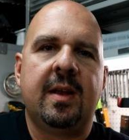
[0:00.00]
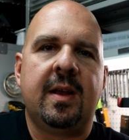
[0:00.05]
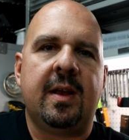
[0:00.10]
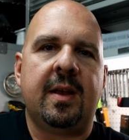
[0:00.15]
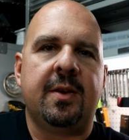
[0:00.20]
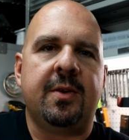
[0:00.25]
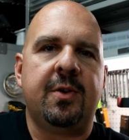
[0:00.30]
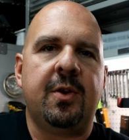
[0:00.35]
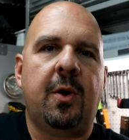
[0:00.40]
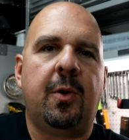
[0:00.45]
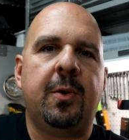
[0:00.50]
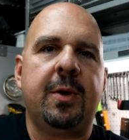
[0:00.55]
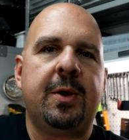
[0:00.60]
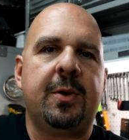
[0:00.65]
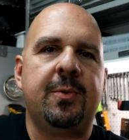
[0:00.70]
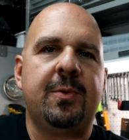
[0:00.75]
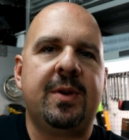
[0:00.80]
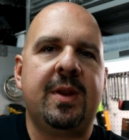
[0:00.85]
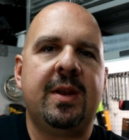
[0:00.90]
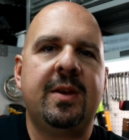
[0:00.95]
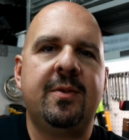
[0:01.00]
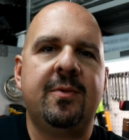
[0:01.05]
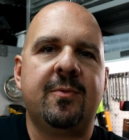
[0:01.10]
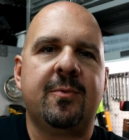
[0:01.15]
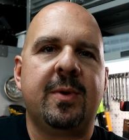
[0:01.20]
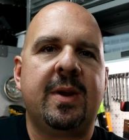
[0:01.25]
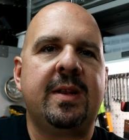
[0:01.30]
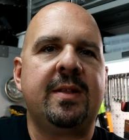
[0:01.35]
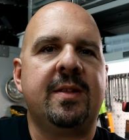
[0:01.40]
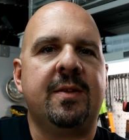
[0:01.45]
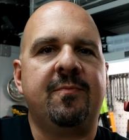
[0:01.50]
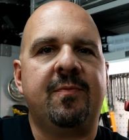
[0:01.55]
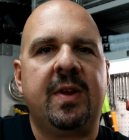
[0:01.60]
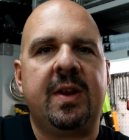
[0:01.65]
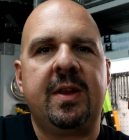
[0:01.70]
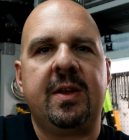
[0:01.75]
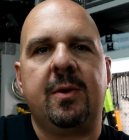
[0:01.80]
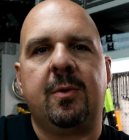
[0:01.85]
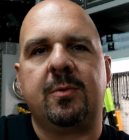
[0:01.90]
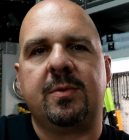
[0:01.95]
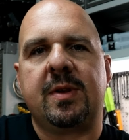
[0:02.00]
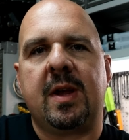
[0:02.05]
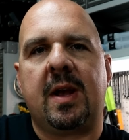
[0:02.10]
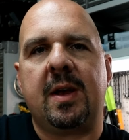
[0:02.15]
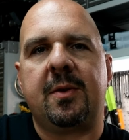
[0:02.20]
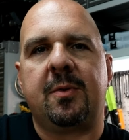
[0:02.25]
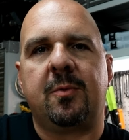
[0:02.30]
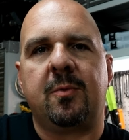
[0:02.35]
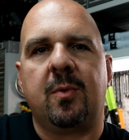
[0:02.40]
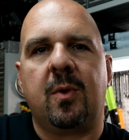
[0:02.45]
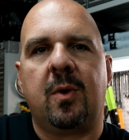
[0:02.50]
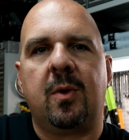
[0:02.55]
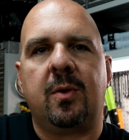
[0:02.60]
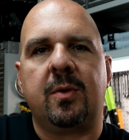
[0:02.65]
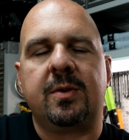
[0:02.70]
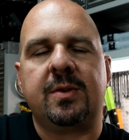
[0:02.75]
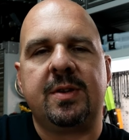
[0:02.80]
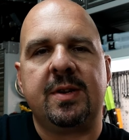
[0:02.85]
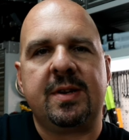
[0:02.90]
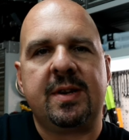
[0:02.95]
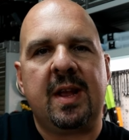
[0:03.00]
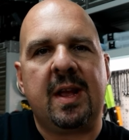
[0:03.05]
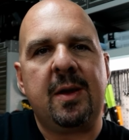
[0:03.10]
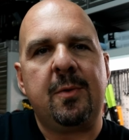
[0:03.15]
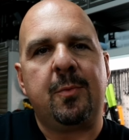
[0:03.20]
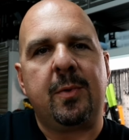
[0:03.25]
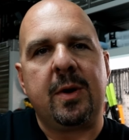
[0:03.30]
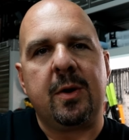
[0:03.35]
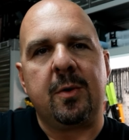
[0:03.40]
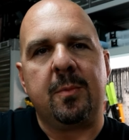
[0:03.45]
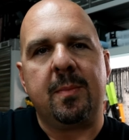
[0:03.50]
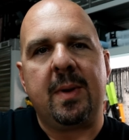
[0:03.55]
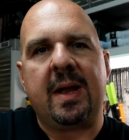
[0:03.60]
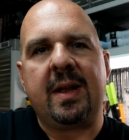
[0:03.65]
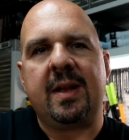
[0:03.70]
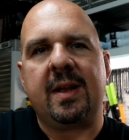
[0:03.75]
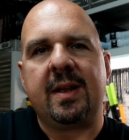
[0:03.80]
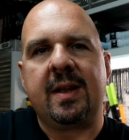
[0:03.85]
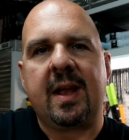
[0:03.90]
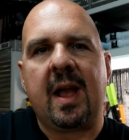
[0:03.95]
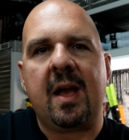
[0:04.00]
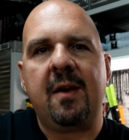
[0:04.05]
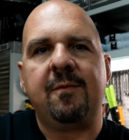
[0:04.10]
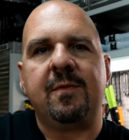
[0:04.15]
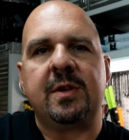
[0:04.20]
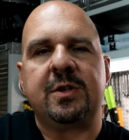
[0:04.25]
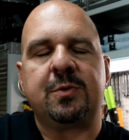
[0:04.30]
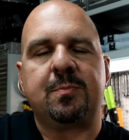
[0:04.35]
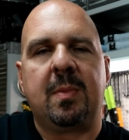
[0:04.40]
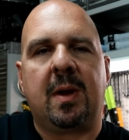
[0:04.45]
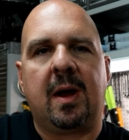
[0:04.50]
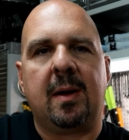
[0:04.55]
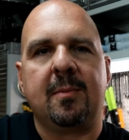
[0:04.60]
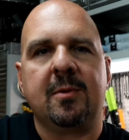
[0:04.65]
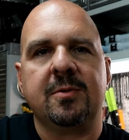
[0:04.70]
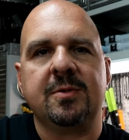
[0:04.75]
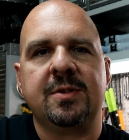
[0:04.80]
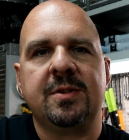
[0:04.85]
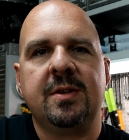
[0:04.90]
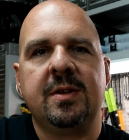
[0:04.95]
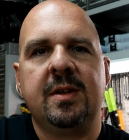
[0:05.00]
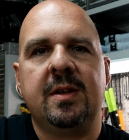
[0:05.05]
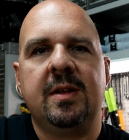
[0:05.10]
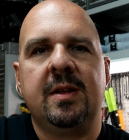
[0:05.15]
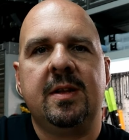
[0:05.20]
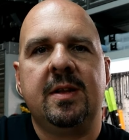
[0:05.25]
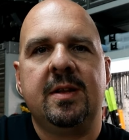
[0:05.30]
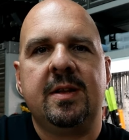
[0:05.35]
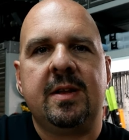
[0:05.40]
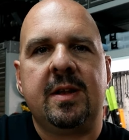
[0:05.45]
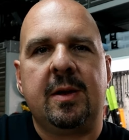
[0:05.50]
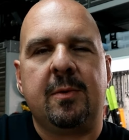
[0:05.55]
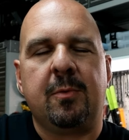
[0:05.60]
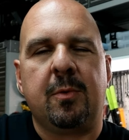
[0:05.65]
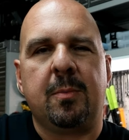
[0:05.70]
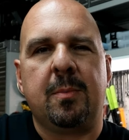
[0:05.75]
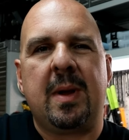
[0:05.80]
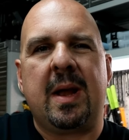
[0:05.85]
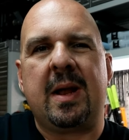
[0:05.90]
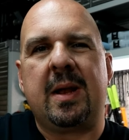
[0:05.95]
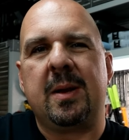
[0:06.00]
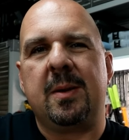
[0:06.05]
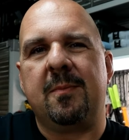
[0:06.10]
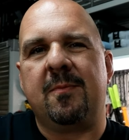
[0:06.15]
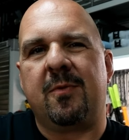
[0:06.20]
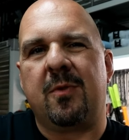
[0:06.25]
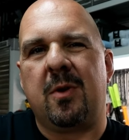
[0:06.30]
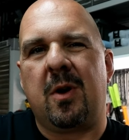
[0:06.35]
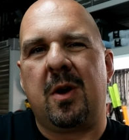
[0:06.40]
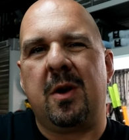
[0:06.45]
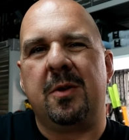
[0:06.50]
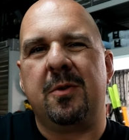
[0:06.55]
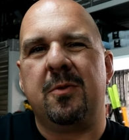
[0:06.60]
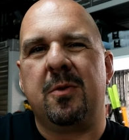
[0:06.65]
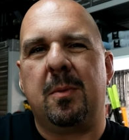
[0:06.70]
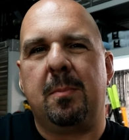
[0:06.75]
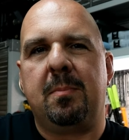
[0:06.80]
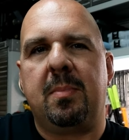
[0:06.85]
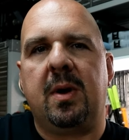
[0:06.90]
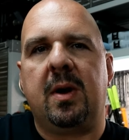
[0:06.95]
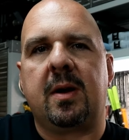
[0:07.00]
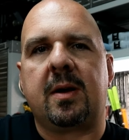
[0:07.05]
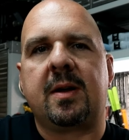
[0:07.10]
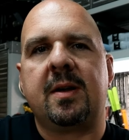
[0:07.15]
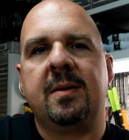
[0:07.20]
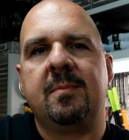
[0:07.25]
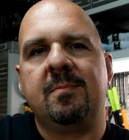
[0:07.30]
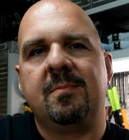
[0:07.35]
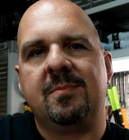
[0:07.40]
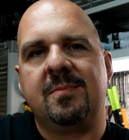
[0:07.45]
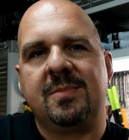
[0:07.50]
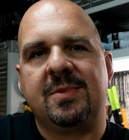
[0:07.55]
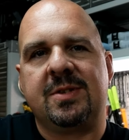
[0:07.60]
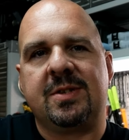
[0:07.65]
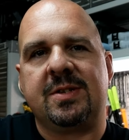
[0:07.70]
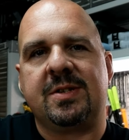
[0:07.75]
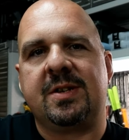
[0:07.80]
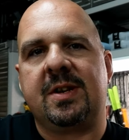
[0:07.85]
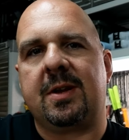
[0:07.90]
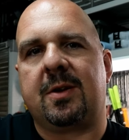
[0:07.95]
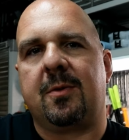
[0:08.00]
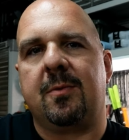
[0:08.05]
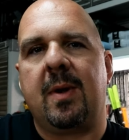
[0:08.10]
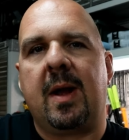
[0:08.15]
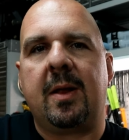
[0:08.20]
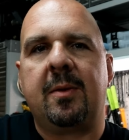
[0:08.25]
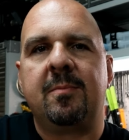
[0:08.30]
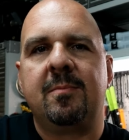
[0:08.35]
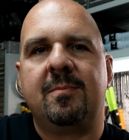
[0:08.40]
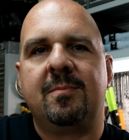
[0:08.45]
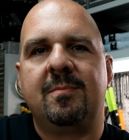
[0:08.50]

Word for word: And no, you didn't read the video title wrong. Today we are making catfish bobbers, and we're making them for under a buck. So stick around.